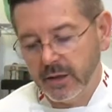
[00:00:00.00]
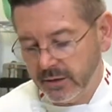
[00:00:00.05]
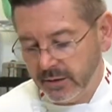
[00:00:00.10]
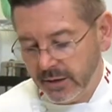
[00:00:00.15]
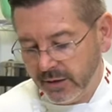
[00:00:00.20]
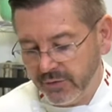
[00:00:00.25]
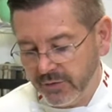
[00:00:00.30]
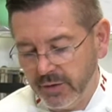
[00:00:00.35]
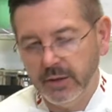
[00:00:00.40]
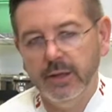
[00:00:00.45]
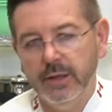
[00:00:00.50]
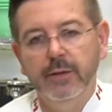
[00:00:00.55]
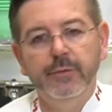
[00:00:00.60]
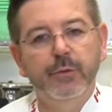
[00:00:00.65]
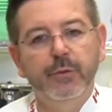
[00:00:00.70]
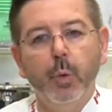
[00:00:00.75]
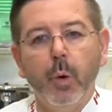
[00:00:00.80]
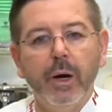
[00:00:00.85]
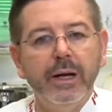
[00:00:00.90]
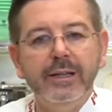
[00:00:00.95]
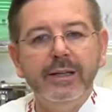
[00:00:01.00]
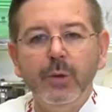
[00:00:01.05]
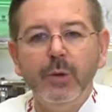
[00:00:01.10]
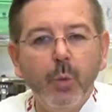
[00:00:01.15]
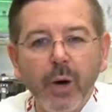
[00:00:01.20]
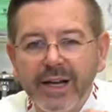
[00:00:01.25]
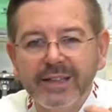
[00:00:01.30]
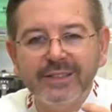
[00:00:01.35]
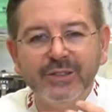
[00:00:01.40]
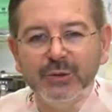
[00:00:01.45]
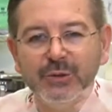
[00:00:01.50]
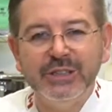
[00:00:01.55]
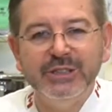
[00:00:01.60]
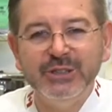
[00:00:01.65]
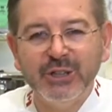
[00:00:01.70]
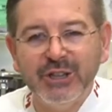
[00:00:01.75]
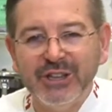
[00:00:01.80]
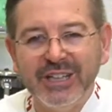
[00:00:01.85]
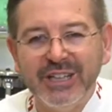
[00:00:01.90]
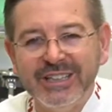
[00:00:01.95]
Definitely. Quality-wise, there is
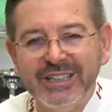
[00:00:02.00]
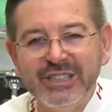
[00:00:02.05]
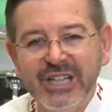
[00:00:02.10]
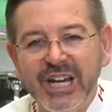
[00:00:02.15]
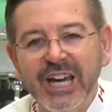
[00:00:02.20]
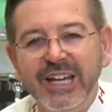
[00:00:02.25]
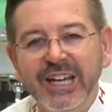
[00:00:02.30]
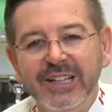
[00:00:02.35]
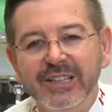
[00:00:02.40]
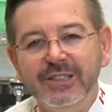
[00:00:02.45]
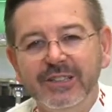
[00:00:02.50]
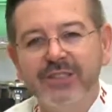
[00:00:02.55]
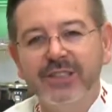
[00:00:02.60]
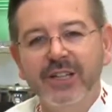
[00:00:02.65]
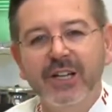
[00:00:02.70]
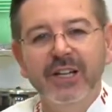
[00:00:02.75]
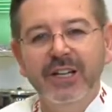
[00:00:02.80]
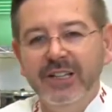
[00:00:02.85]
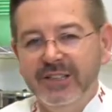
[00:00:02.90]
nothing changed.